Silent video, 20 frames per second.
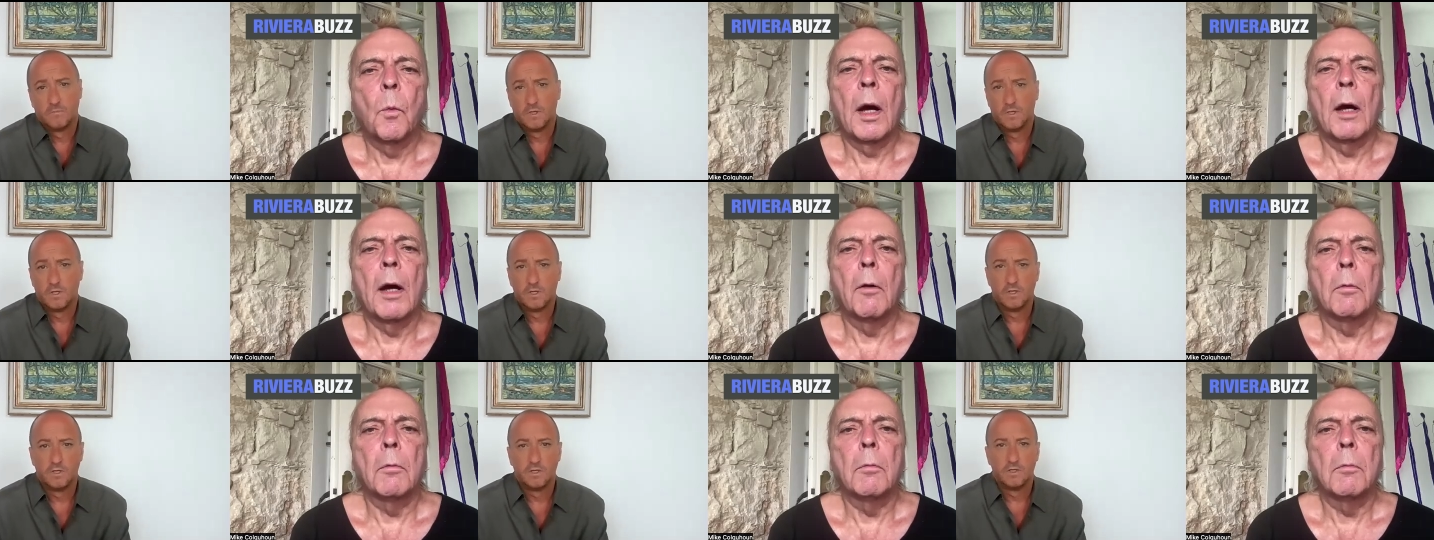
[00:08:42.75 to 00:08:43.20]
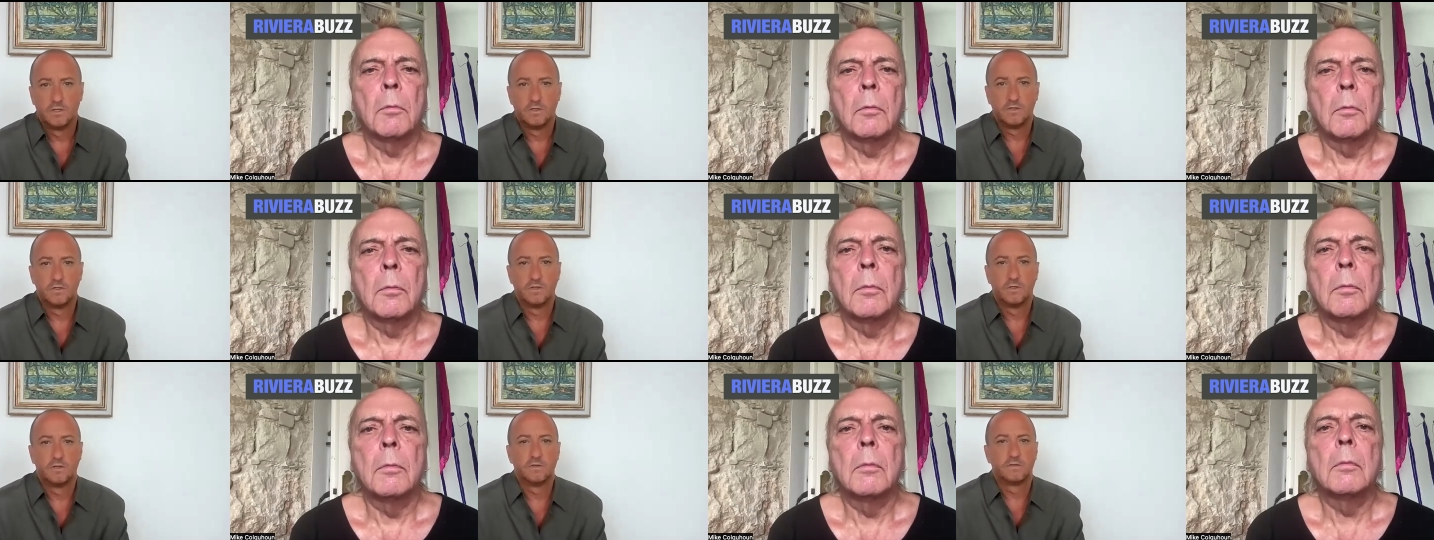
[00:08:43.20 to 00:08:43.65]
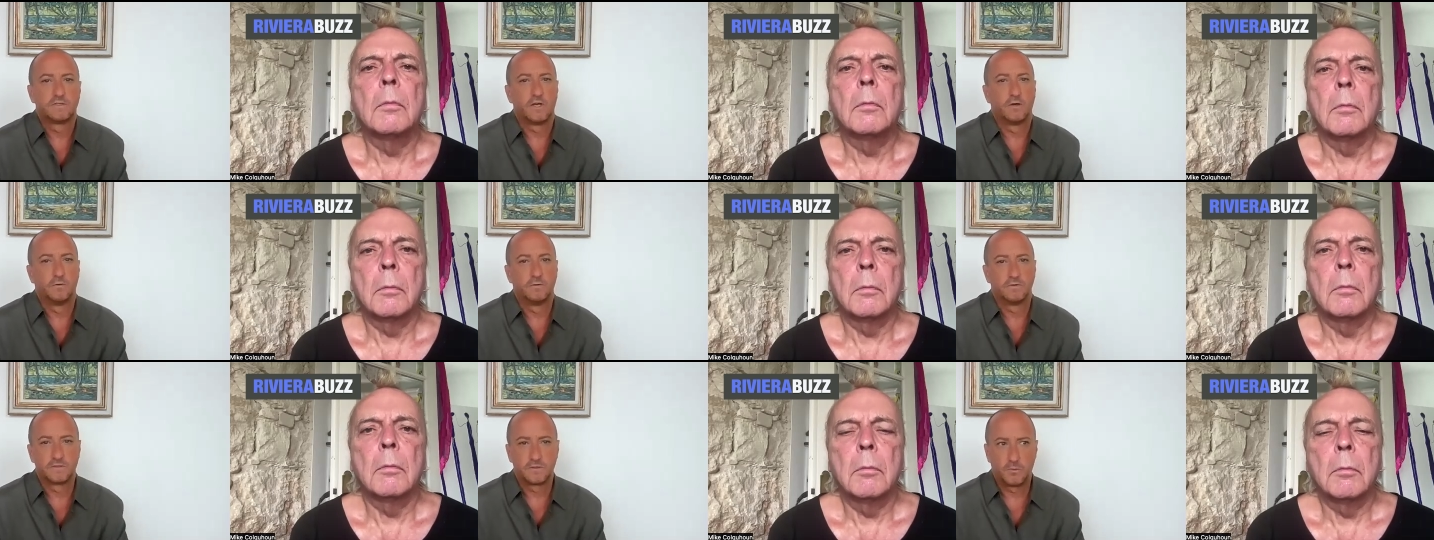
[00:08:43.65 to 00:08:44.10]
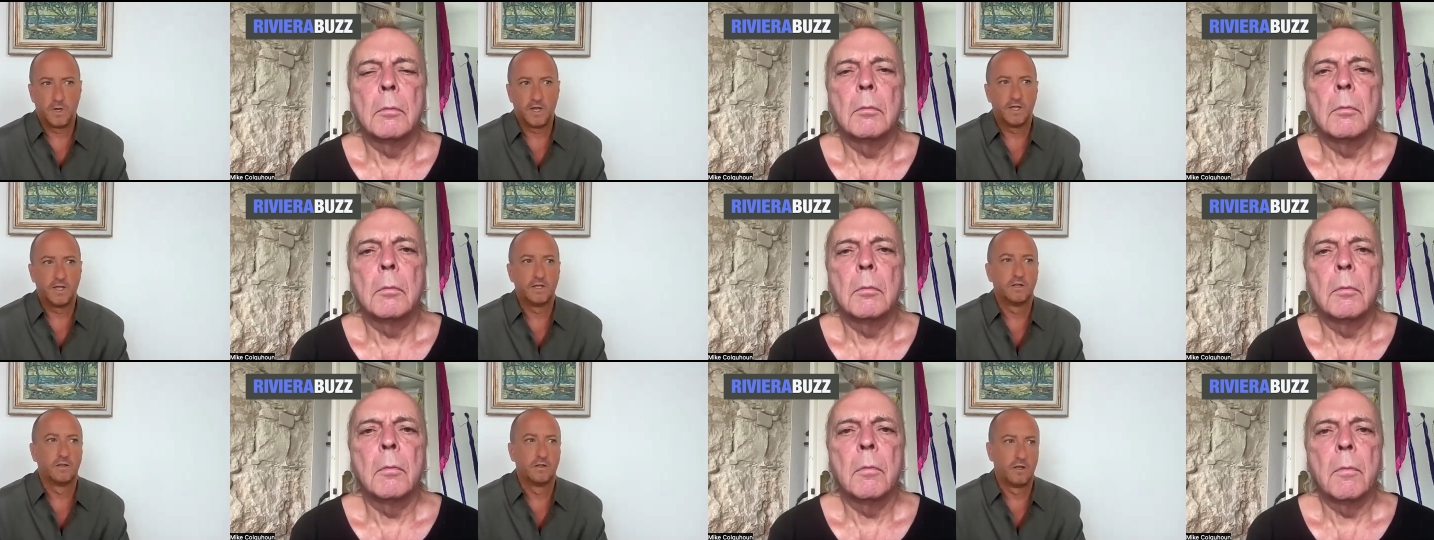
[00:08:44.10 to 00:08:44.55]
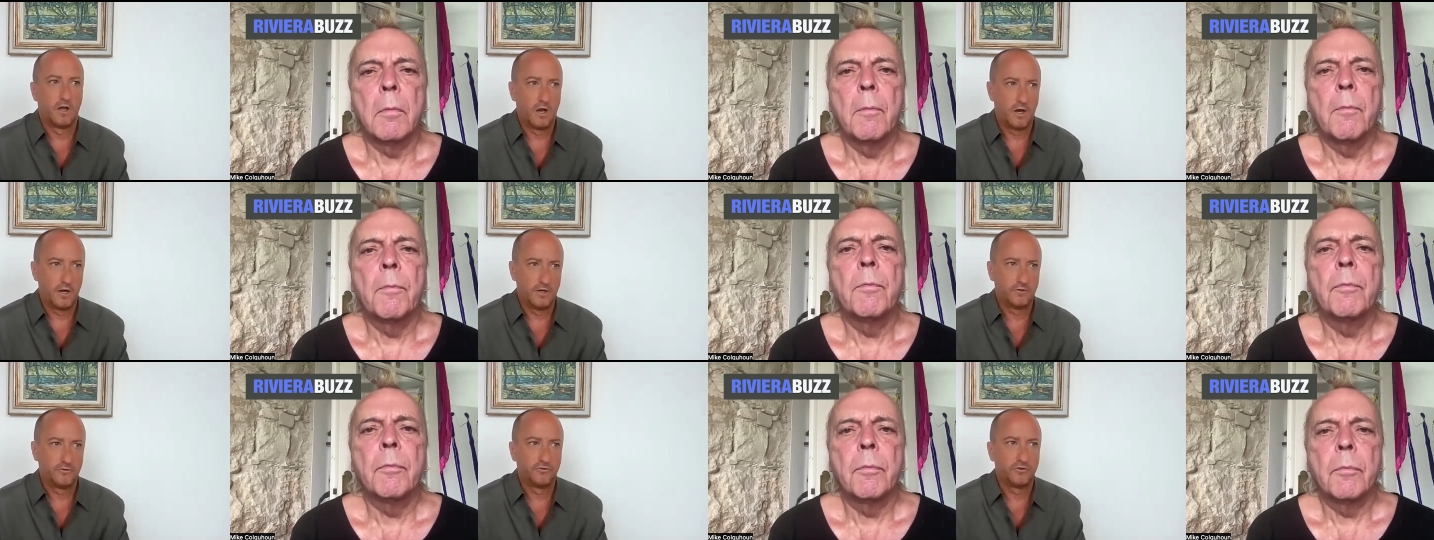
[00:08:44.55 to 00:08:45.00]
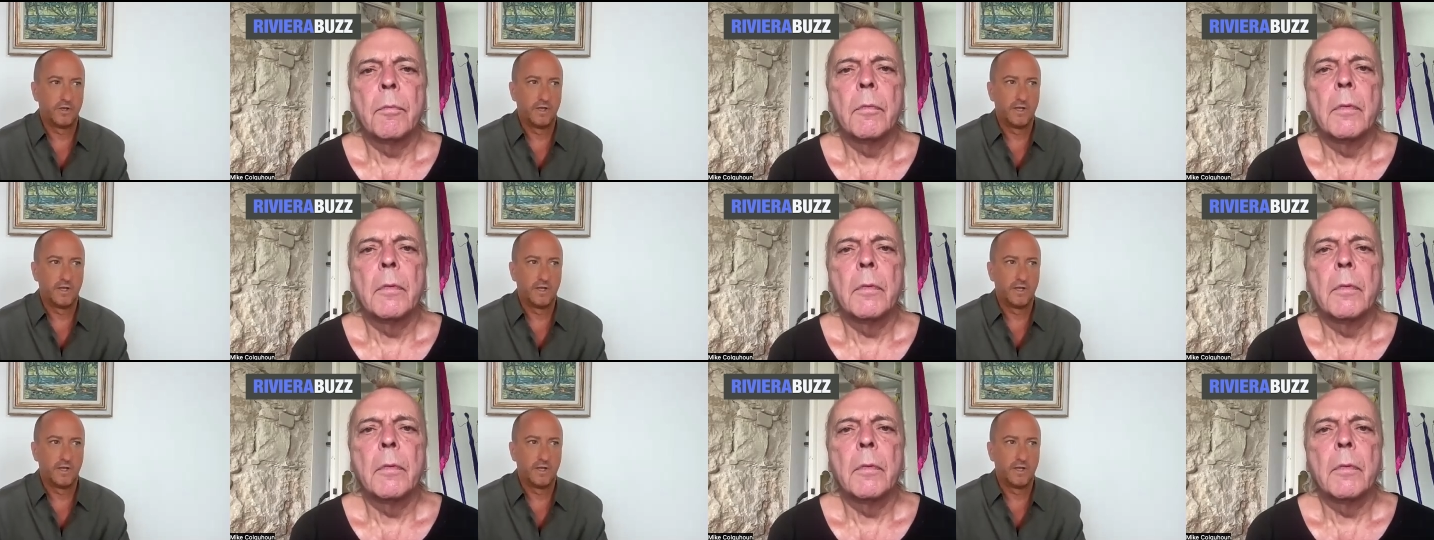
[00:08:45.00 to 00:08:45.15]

Speaker 1: Wow. So it was quite large.